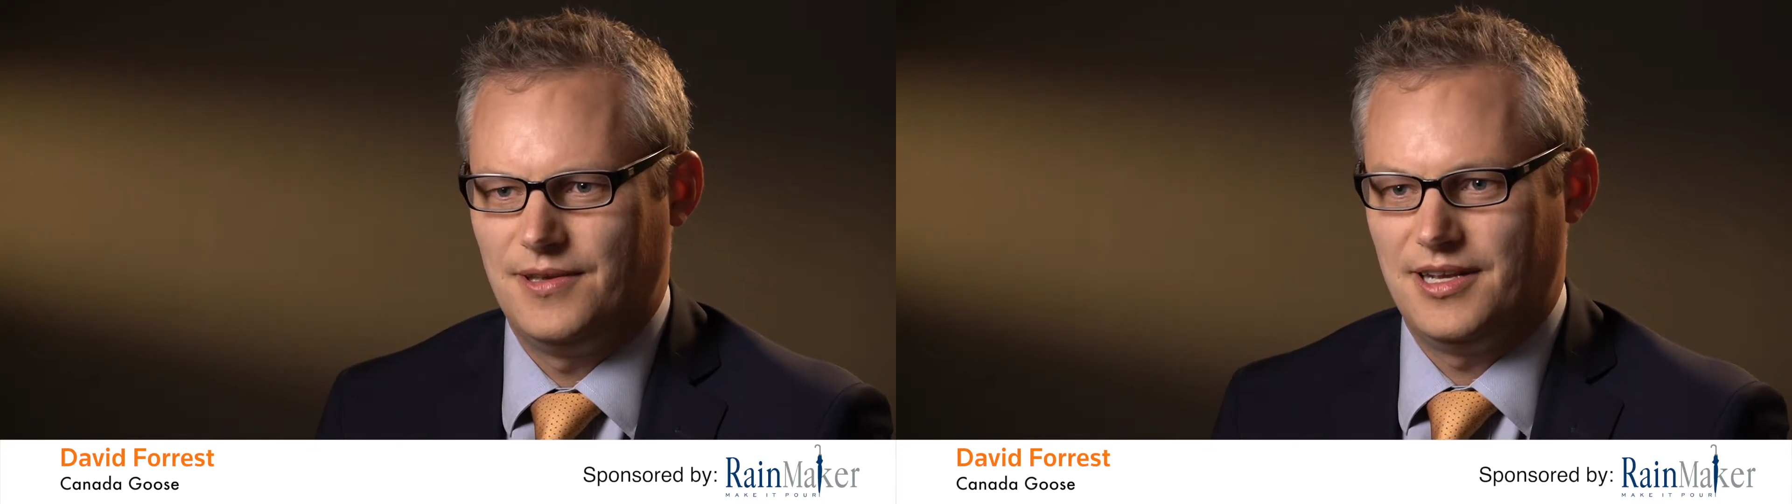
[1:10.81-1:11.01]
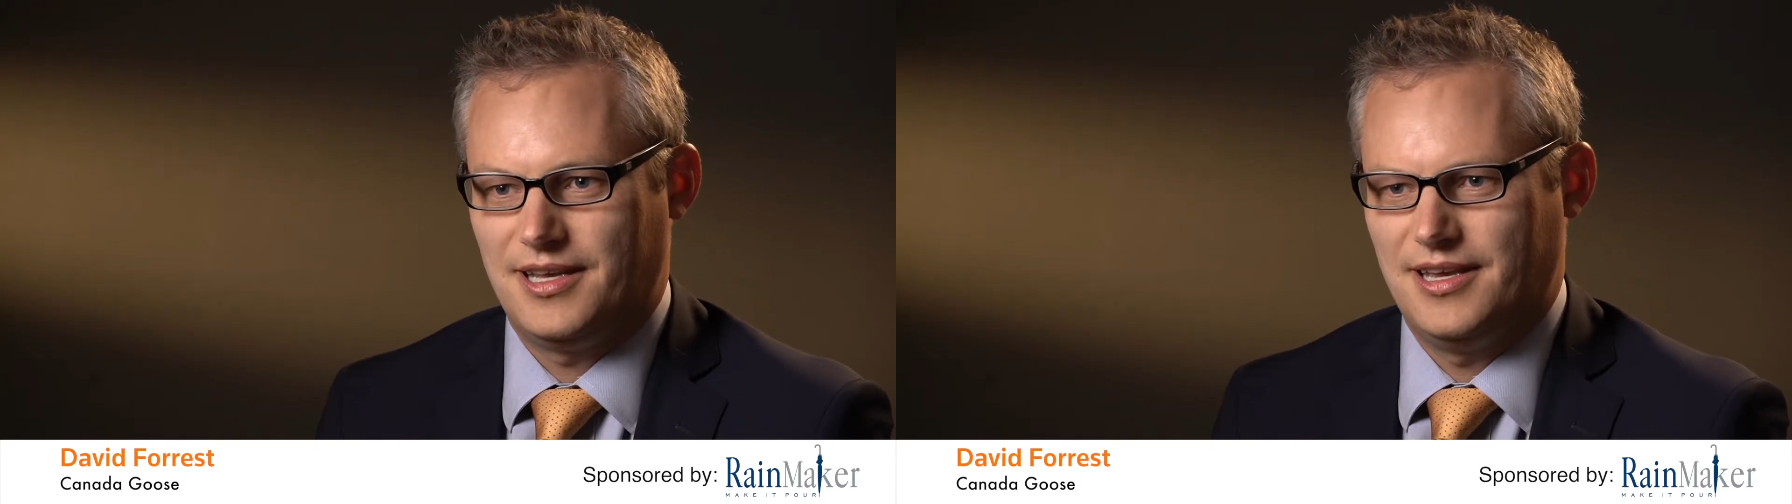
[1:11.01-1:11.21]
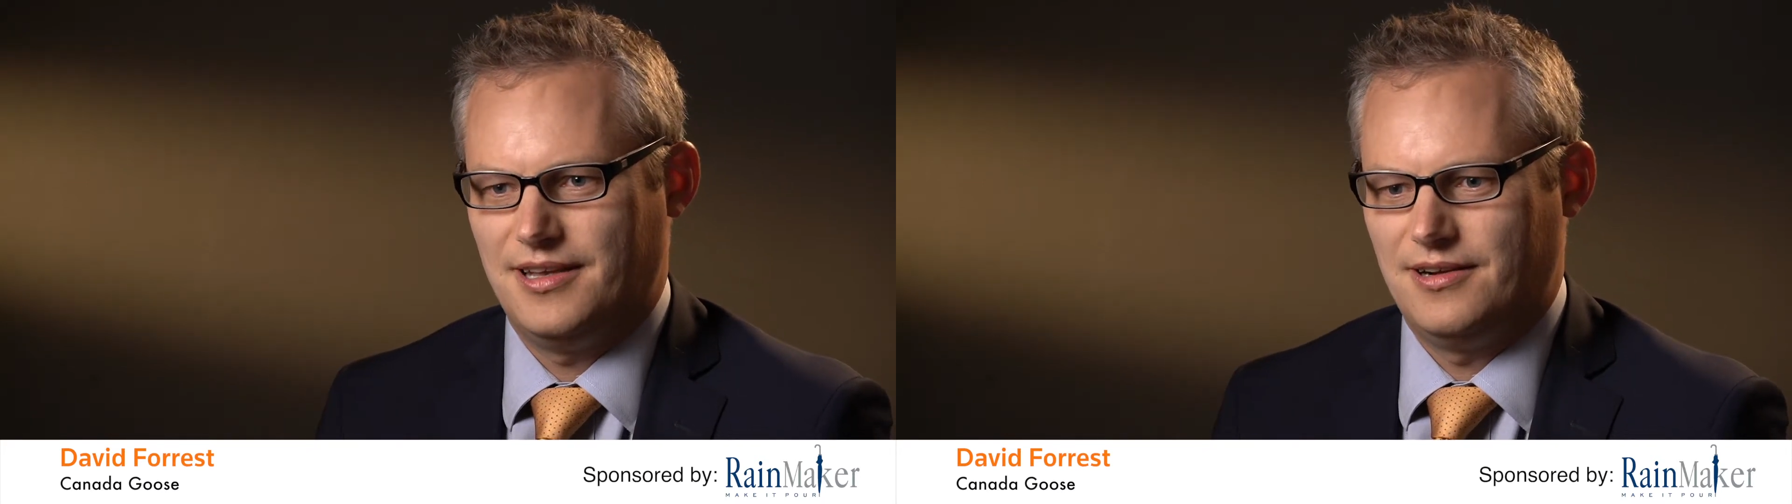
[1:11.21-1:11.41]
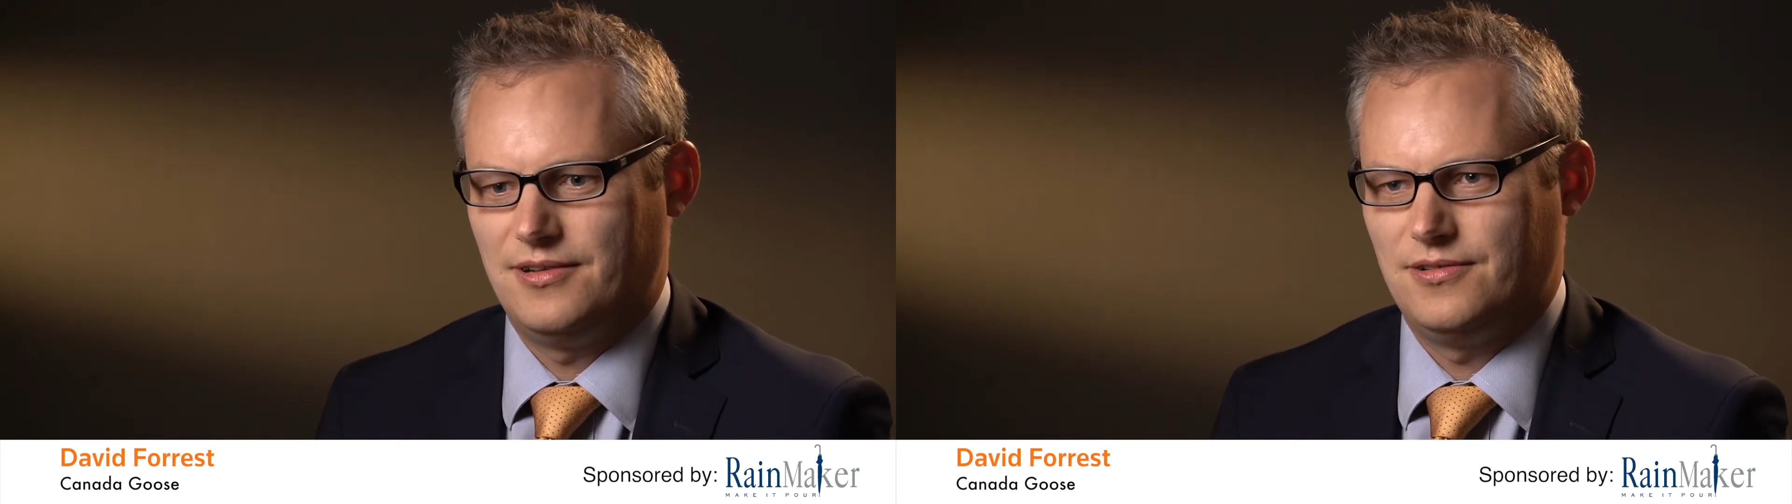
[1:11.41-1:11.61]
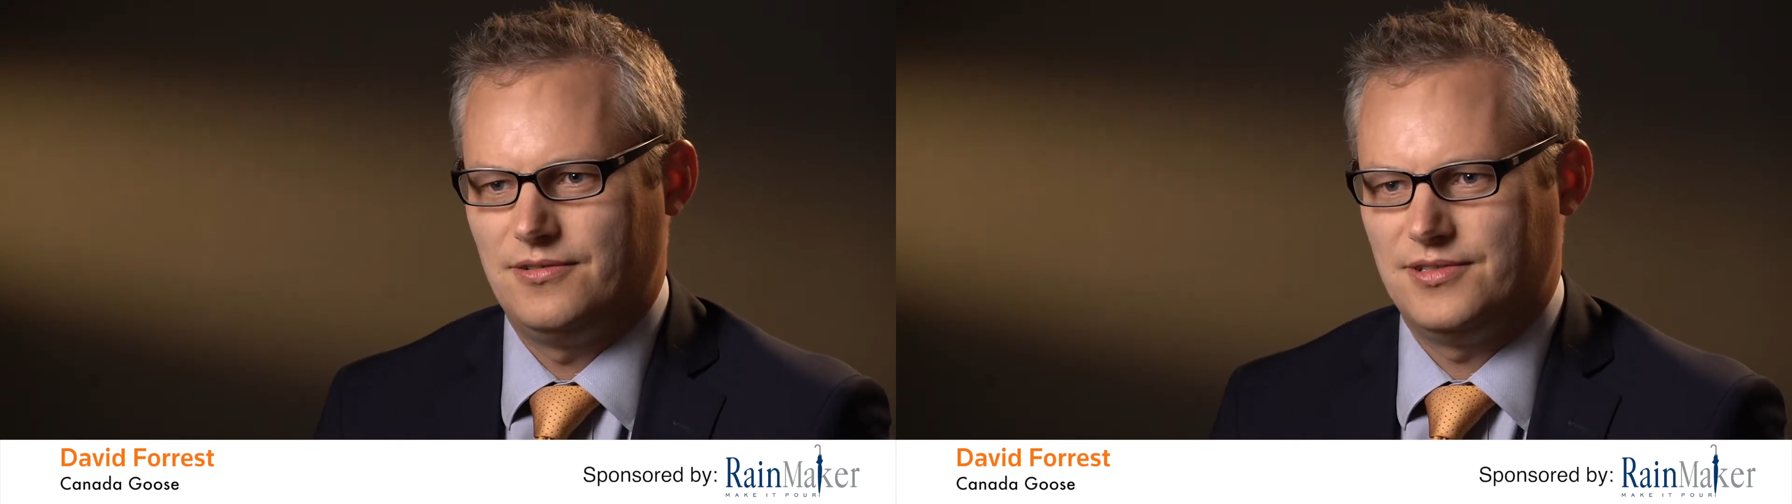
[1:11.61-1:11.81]
in at Canada
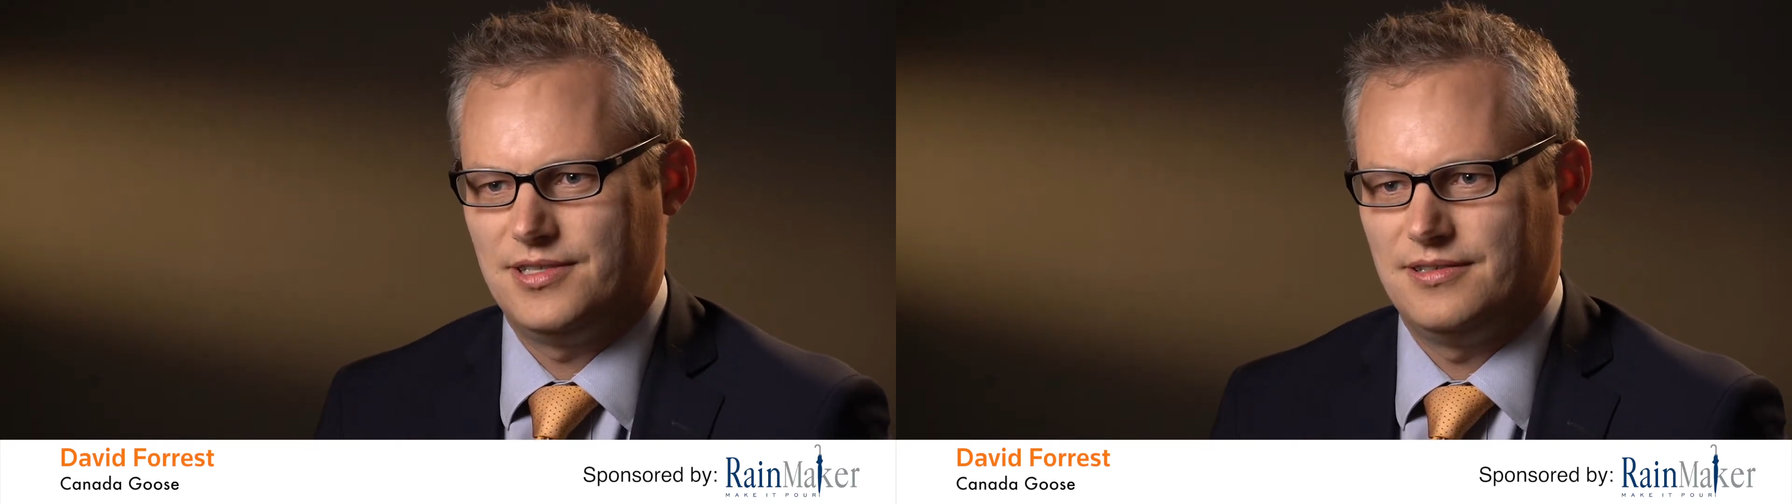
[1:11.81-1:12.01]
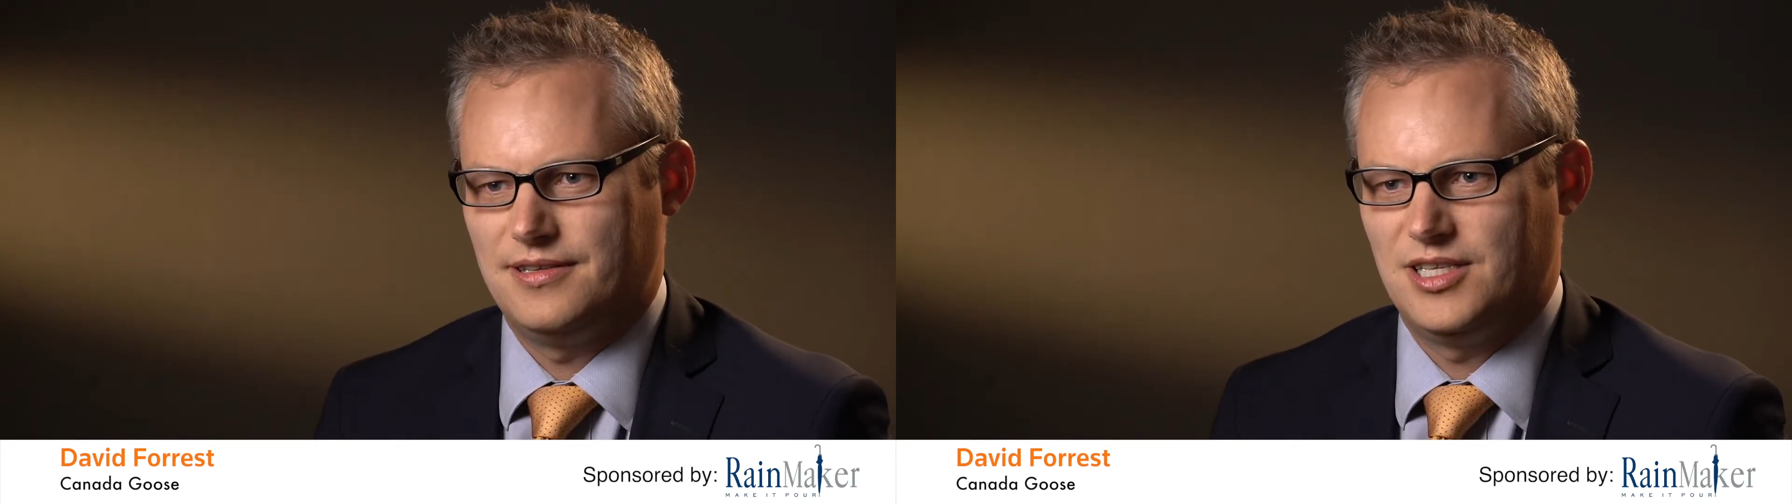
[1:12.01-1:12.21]
Goose